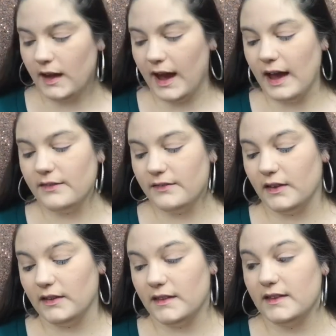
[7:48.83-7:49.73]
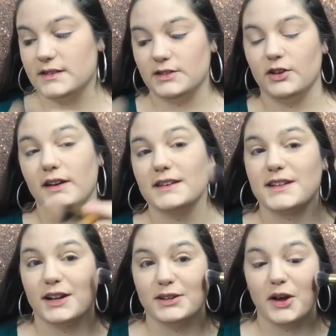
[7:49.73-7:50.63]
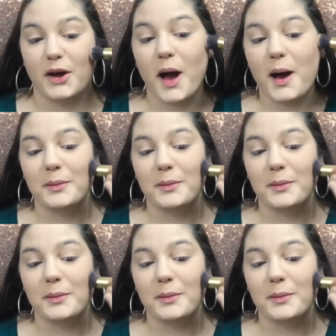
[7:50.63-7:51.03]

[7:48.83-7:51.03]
I have a feeling that this look is going to look